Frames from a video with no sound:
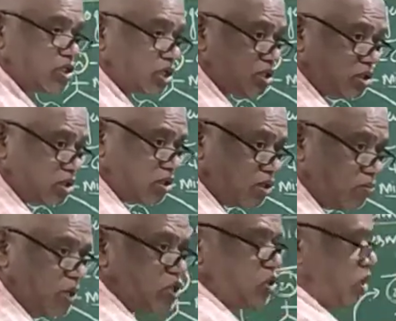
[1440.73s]
is
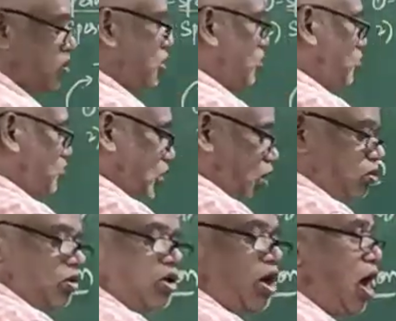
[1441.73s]
maturity. Now,
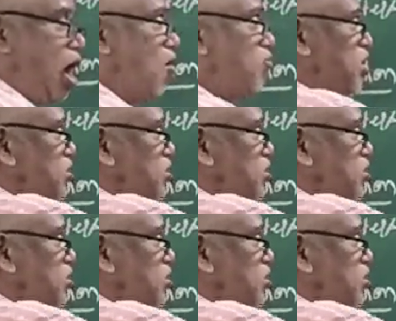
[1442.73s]
after